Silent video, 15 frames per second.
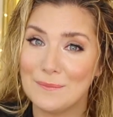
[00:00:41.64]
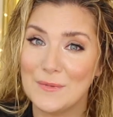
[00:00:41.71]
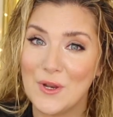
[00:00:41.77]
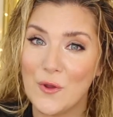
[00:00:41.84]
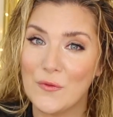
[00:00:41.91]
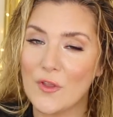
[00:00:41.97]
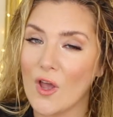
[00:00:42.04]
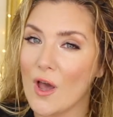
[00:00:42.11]
let me
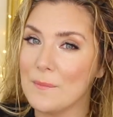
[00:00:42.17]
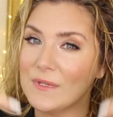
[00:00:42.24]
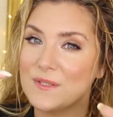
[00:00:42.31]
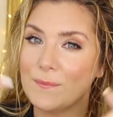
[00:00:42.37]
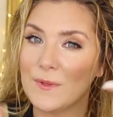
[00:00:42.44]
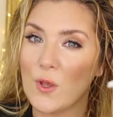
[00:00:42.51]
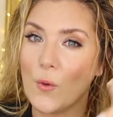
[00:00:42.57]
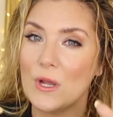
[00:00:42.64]
know in the
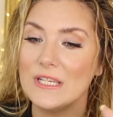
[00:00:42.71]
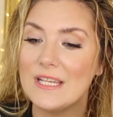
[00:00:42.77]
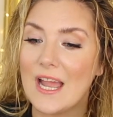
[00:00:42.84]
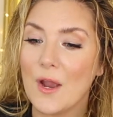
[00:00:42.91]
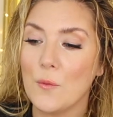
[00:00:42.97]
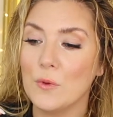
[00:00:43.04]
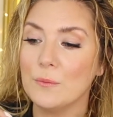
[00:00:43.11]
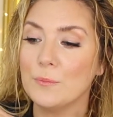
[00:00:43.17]
comments below and
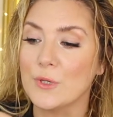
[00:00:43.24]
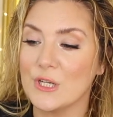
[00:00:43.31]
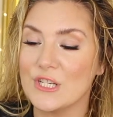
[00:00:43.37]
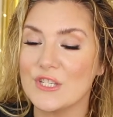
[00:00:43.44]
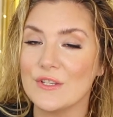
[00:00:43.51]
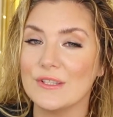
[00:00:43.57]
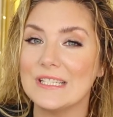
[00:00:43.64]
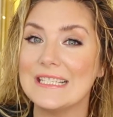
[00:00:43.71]
I will
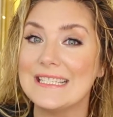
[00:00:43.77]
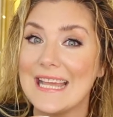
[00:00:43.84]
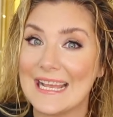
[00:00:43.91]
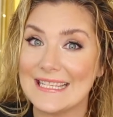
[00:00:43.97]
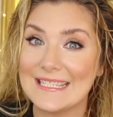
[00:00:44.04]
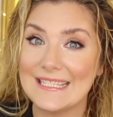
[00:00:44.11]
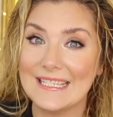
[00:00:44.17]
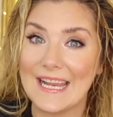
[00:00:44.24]
personally
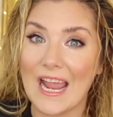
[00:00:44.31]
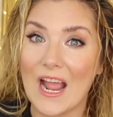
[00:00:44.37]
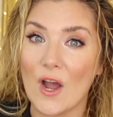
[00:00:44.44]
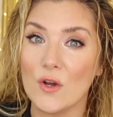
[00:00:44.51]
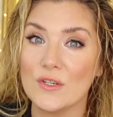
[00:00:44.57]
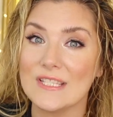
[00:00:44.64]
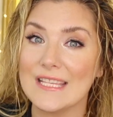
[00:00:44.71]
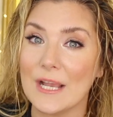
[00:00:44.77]
test it
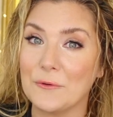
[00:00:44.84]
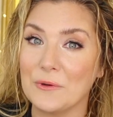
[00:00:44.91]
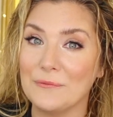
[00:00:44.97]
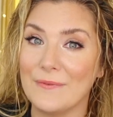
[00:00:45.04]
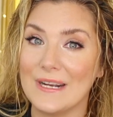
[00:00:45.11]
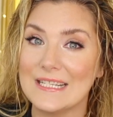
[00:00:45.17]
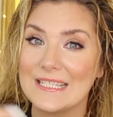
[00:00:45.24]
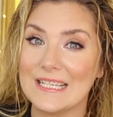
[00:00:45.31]
out,
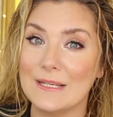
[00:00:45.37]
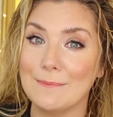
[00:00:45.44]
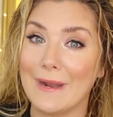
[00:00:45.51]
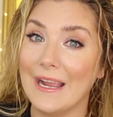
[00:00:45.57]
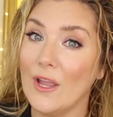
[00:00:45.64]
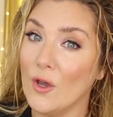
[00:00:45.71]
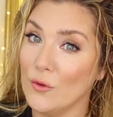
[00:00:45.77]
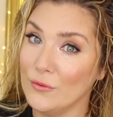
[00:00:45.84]
sacrificing
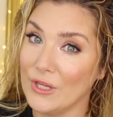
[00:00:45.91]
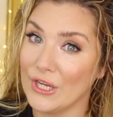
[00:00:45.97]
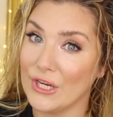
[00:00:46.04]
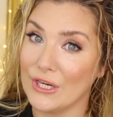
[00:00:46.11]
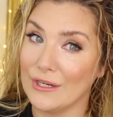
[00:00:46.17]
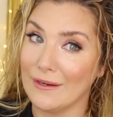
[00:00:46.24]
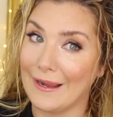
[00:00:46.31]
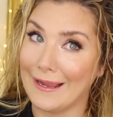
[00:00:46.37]
my own
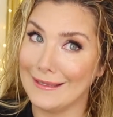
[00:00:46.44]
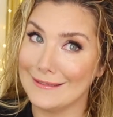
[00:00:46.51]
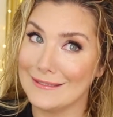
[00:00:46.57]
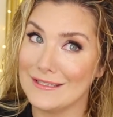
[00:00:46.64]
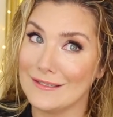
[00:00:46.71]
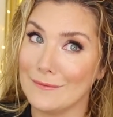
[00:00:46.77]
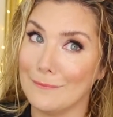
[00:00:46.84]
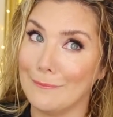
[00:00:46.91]
hair
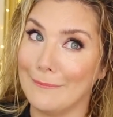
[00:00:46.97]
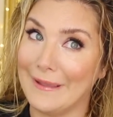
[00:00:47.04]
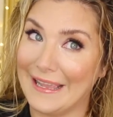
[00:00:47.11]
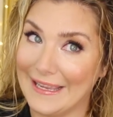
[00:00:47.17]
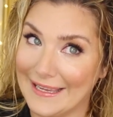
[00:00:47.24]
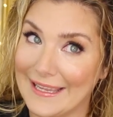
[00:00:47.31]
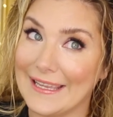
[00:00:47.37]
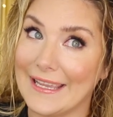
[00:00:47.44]
and
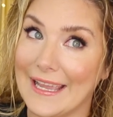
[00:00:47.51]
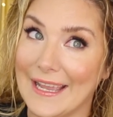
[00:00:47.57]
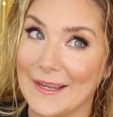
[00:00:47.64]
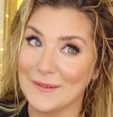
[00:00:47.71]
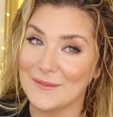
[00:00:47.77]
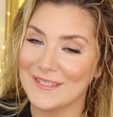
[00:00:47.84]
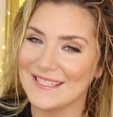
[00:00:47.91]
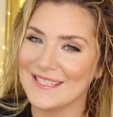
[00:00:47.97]
bank
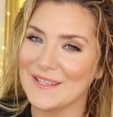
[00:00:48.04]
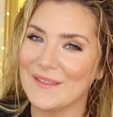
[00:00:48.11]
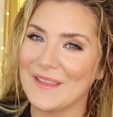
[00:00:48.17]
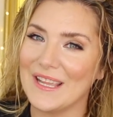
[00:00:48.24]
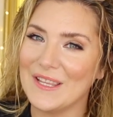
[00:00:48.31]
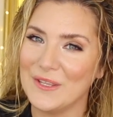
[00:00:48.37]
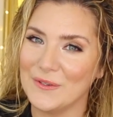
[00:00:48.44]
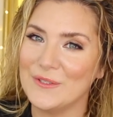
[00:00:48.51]
account so
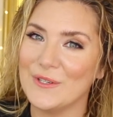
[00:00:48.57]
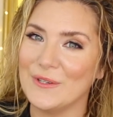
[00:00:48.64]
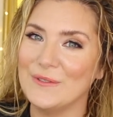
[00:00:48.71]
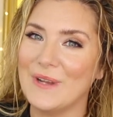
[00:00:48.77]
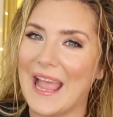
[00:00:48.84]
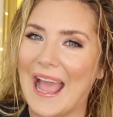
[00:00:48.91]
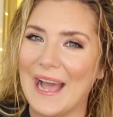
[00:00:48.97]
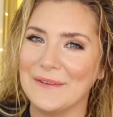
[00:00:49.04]
that you
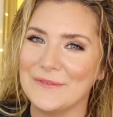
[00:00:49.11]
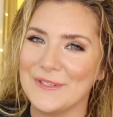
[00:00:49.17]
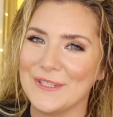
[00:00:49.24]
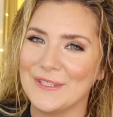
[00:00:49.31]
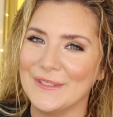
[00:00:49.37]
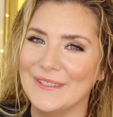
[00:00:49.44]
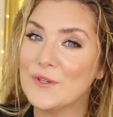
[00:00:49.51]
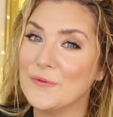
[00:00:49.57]
don't have
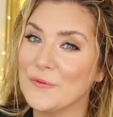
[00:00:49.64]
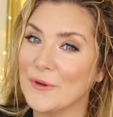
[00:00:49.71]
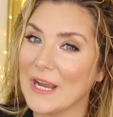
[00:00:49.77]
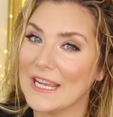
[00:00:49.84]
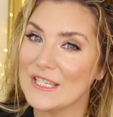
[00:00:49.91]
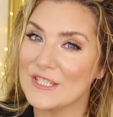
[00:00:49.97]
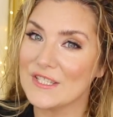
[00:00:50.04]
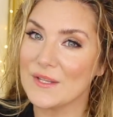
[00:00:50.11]
to. Don't
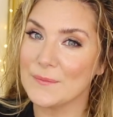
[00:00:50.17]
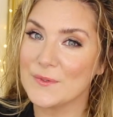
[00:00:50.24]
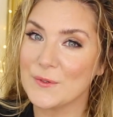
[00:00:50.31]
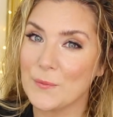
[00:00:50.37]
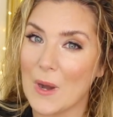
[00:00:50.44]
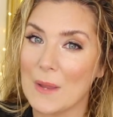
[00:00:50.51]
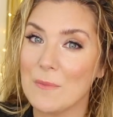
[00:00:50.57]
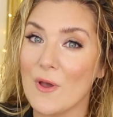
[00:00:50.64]
forget to
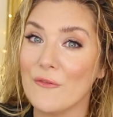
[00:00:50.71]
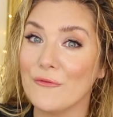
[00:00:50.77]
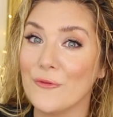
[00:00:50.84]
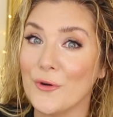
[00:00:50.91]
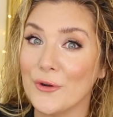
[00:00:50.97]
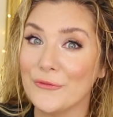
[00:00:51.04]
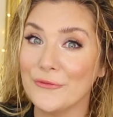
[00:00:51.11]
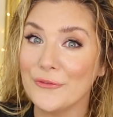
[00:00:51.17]
subscribe for